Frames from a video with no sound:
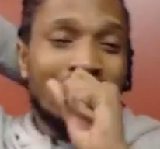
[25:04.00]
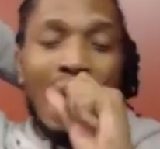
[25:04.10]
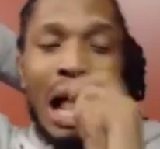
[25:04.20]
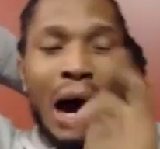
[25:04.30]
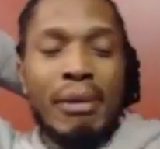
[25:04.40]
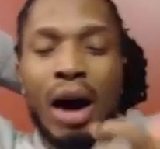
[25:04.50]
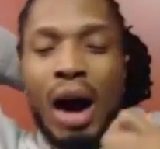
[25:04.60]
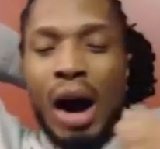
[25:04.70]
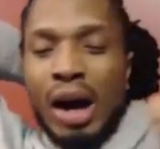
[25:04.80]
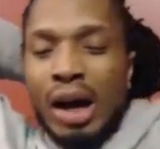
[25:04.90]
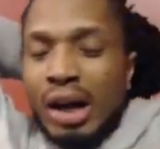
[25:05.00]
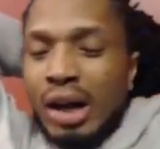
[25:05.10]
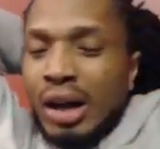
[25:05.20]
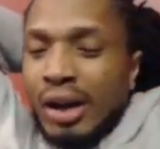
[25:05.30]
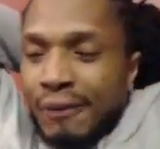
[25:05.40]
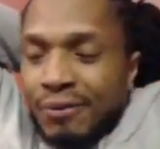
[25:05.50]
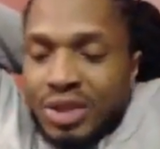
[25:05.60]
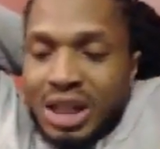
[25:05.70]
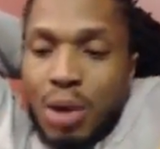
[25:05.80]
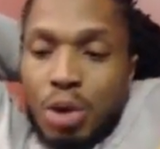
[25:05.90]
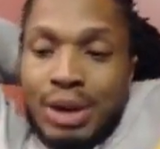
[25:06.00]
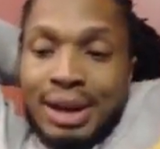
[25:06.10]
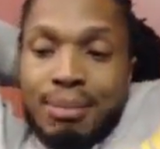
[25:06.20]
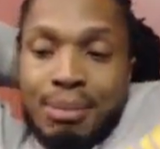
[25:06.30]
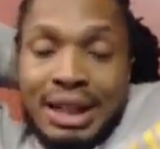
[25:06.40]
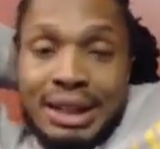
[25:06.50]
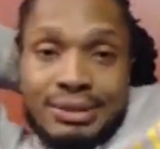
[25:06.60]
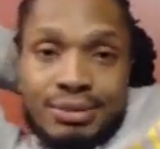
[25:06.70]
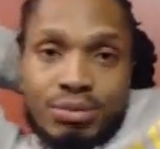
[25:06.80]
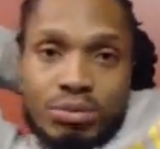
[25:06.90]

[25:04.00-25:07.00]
time that I would recommend,